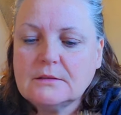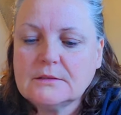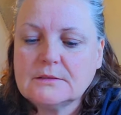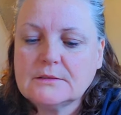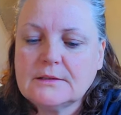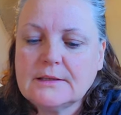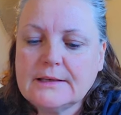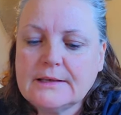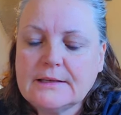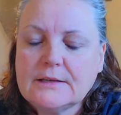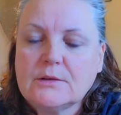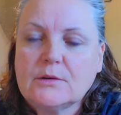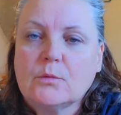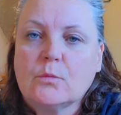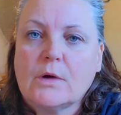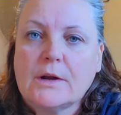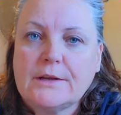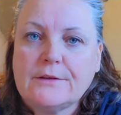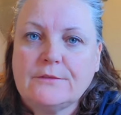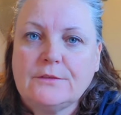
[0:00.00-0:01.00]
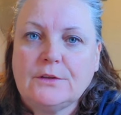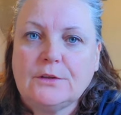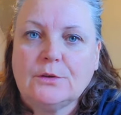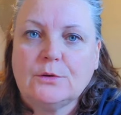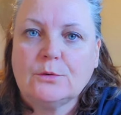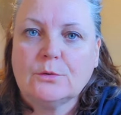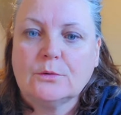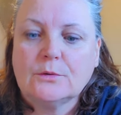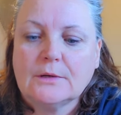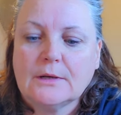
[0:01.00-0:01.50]
that one of
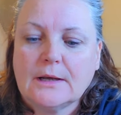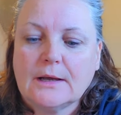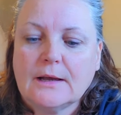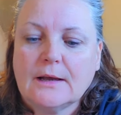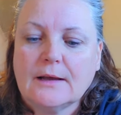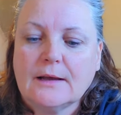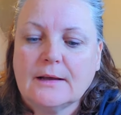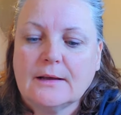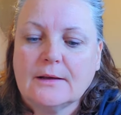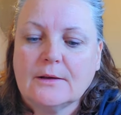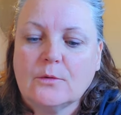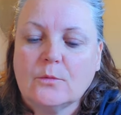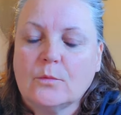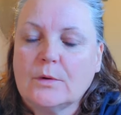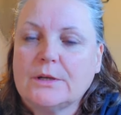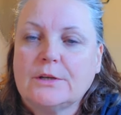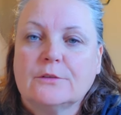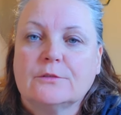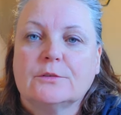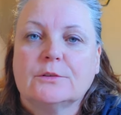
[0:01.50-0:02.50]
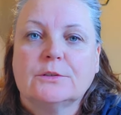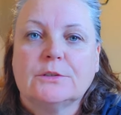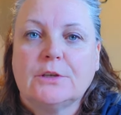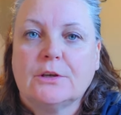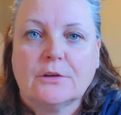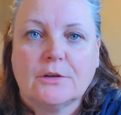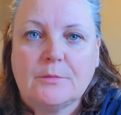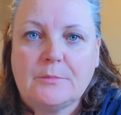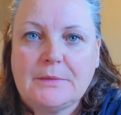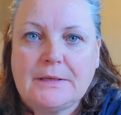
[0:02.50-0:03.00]
you, wonderful
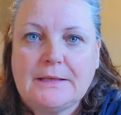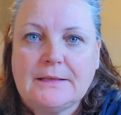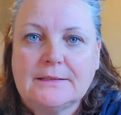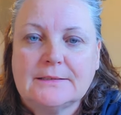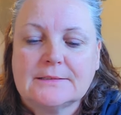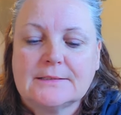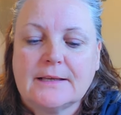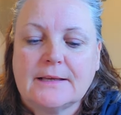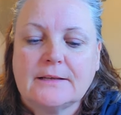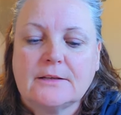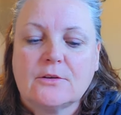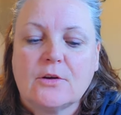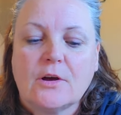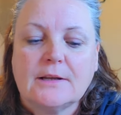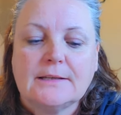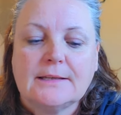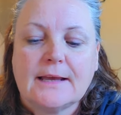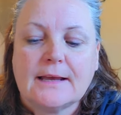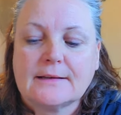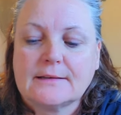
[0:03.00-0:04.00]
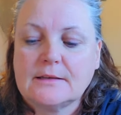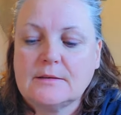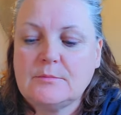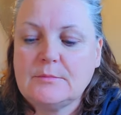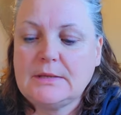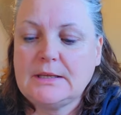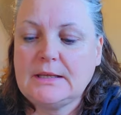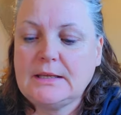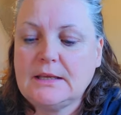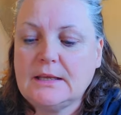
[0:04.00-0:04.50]
Yarnabees had contacted
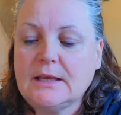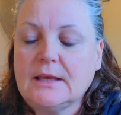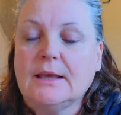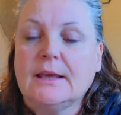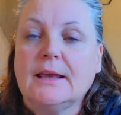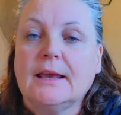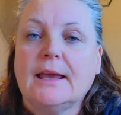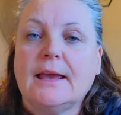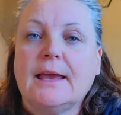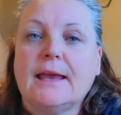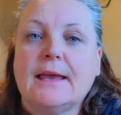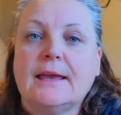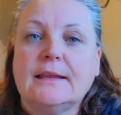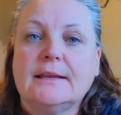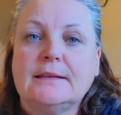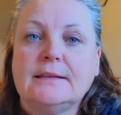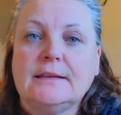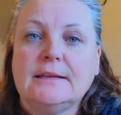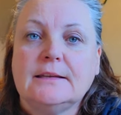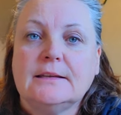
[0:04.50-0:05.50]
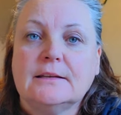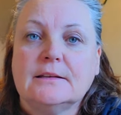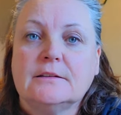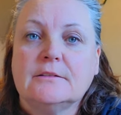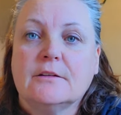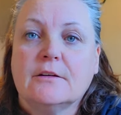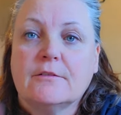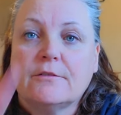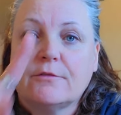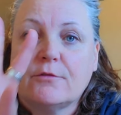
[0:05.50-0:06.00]
me and
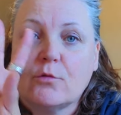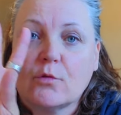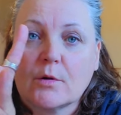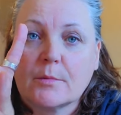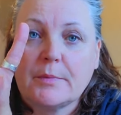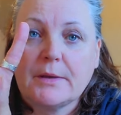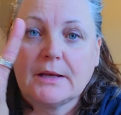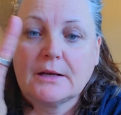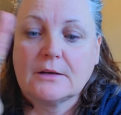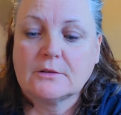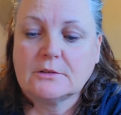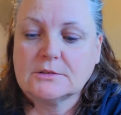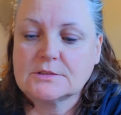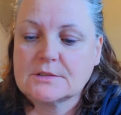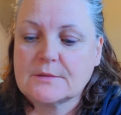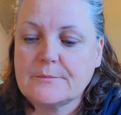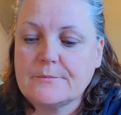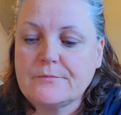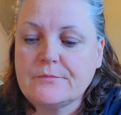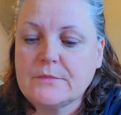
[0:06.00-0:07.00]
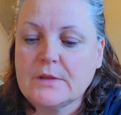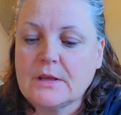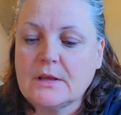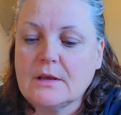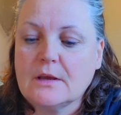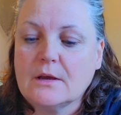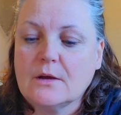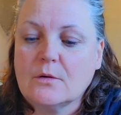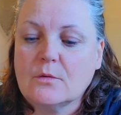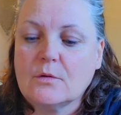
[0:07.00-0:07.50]
needed 4 pickles.
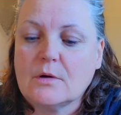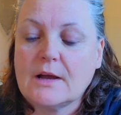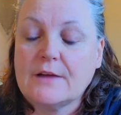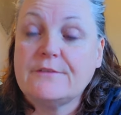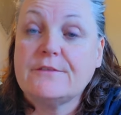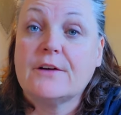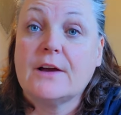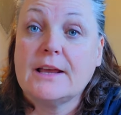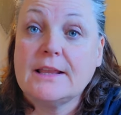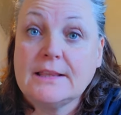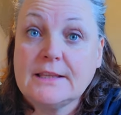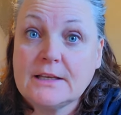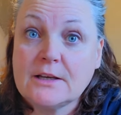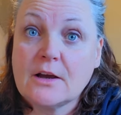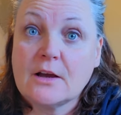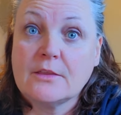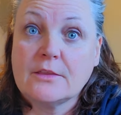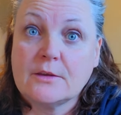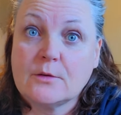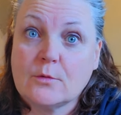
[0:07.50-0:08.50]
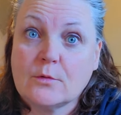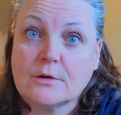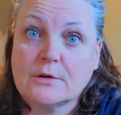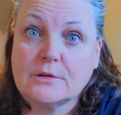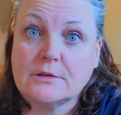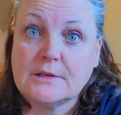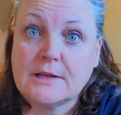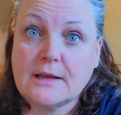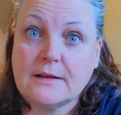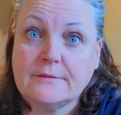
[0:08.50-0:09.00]
I finally got the
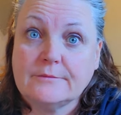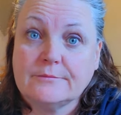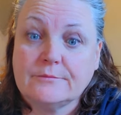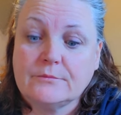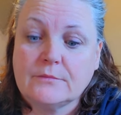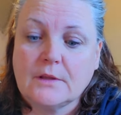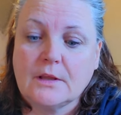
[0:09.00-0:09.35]
order done.